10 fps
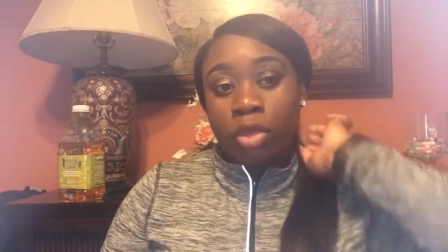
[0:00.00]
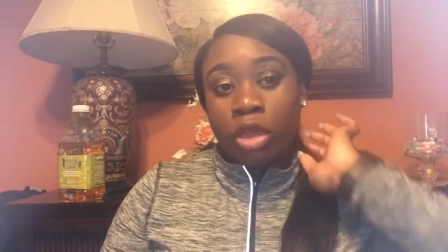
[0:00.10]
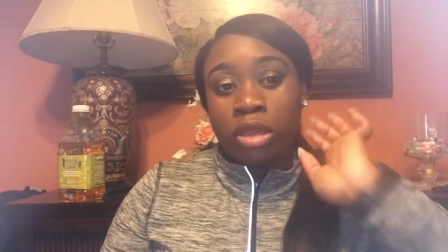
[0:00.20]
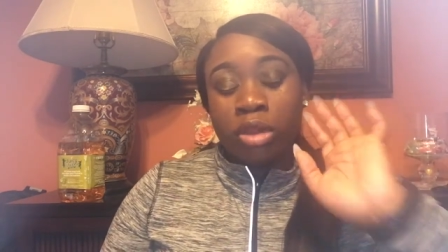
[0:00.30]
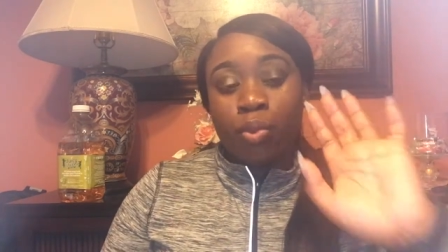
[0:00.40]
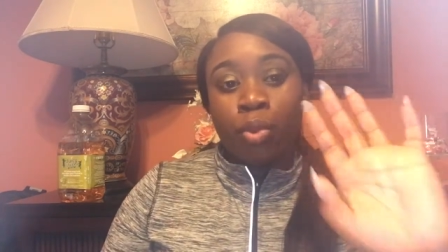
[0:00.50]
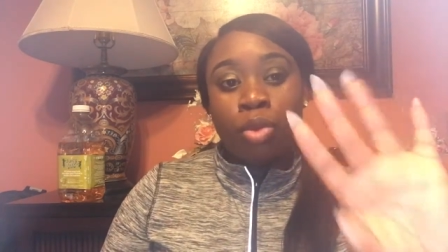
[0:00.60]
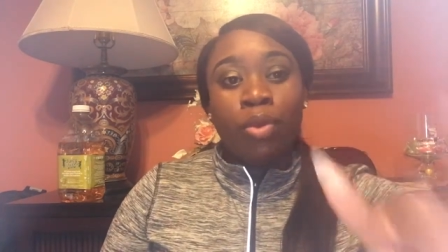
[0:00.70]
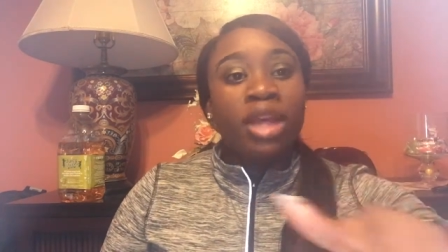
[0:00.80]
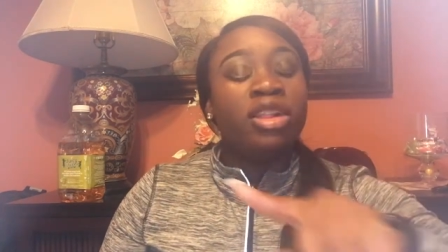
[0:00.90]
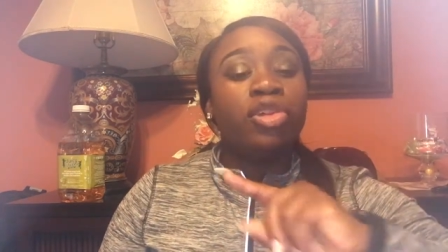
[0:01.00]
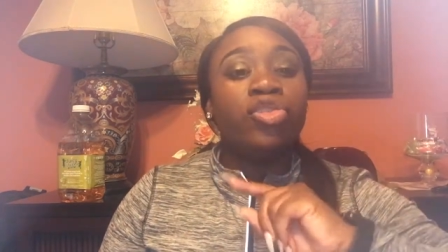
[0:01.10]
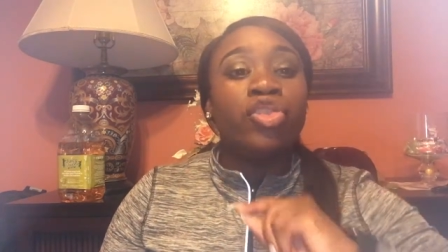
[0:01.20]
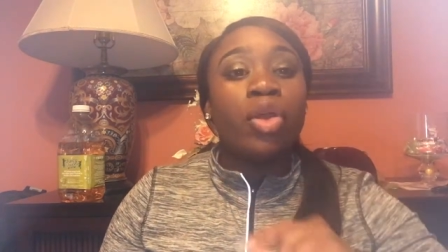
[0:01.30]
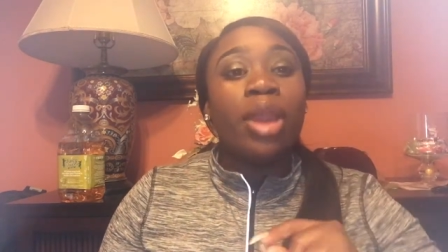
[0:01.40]
Because when you get to a
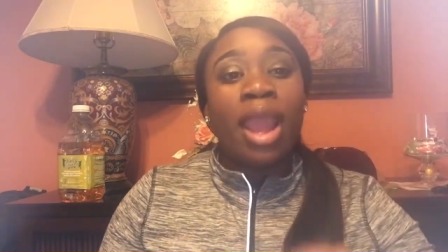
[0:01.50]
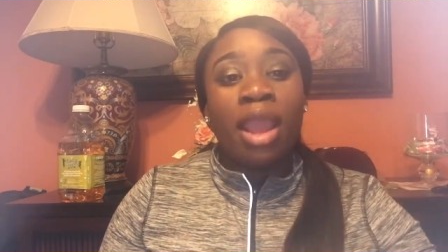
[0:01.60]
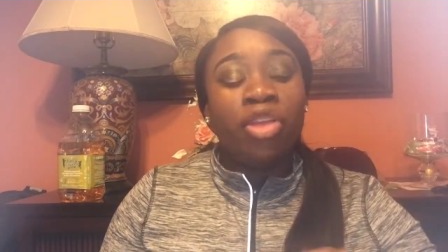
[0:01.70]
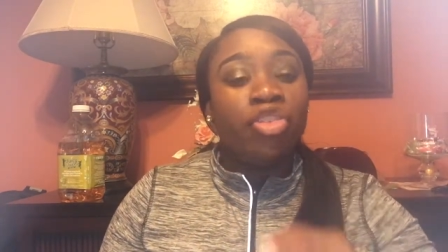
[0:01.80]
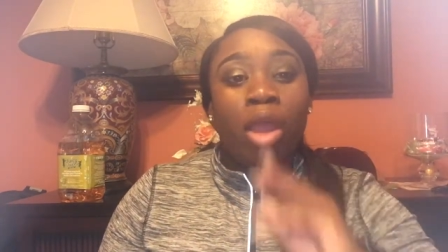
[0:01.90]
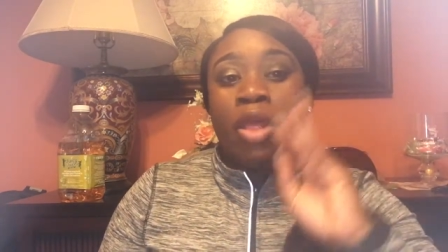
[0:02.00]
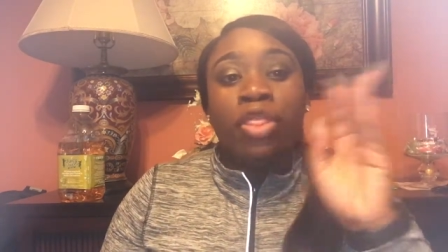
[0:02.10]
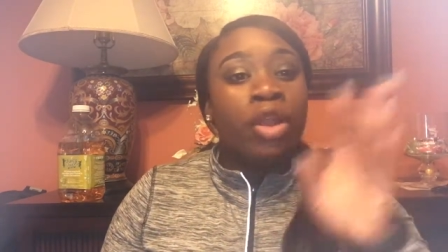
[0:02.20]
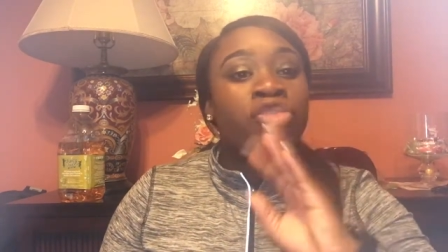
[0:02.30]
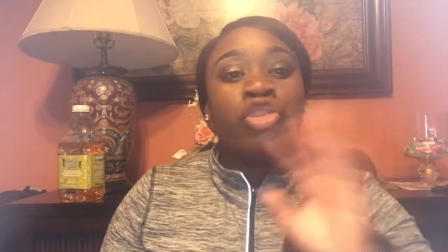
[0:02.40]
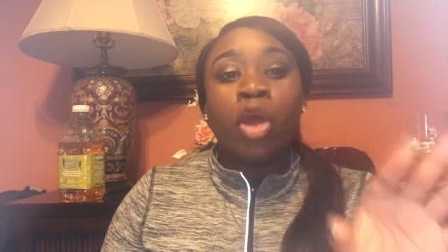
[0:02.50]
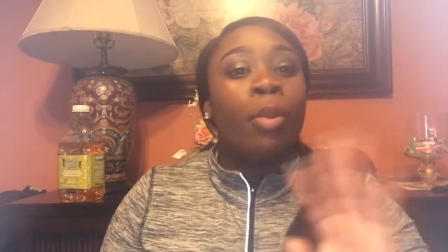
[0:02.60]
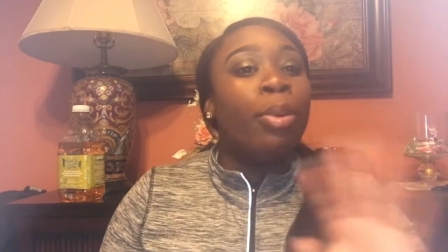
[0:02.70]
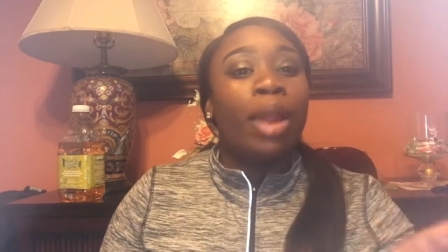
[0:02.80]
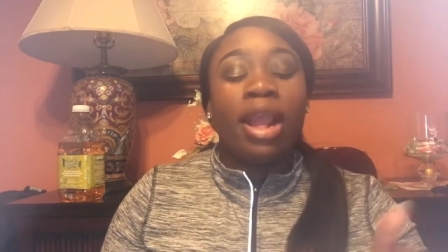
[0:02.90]
certain age, there's no
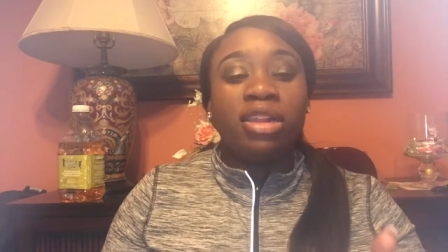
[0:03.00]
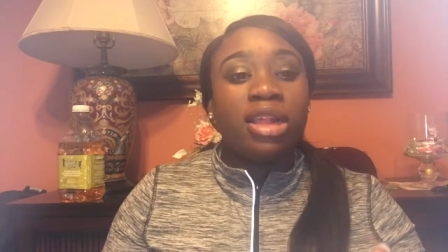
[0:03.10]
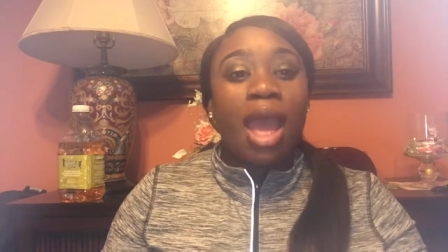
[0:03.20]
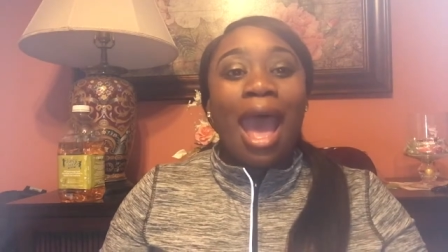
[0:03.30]
breaks.